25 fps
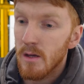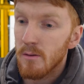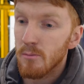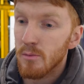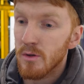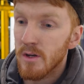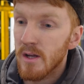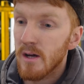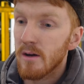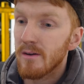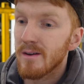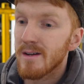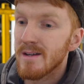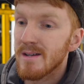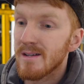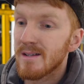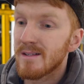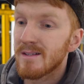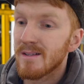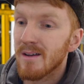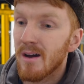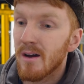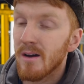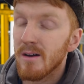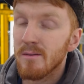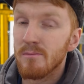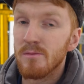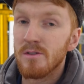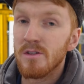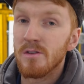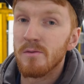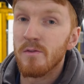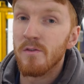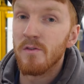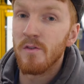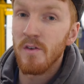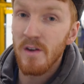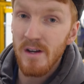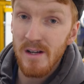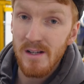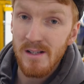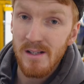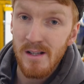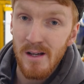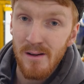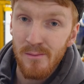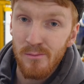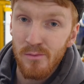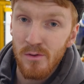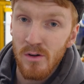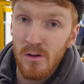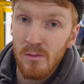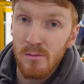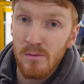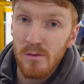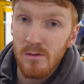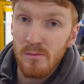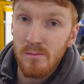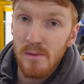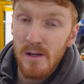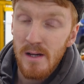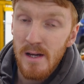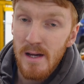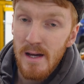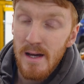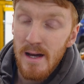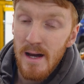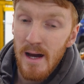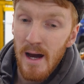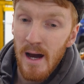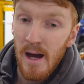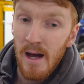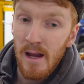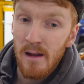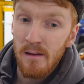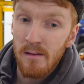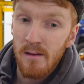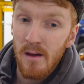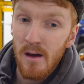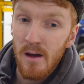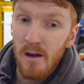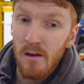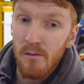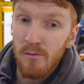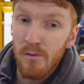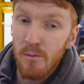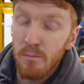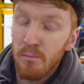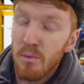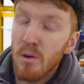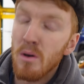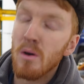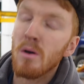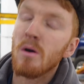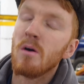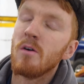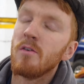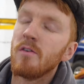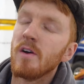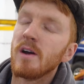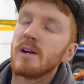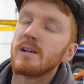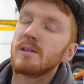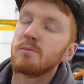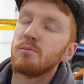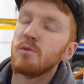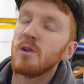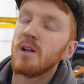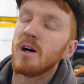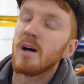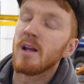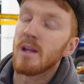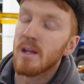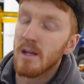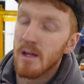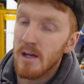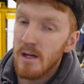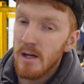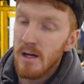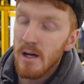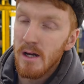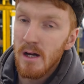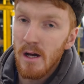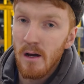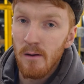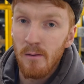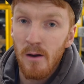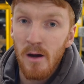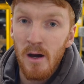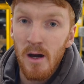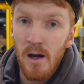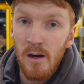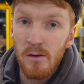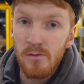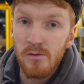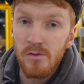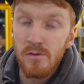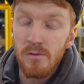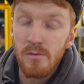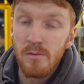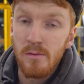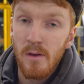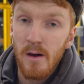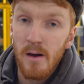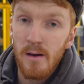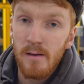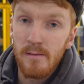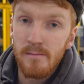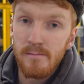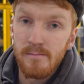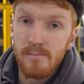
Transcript: But now it is time to fix that problem, and I have the perfect plan about how to do that.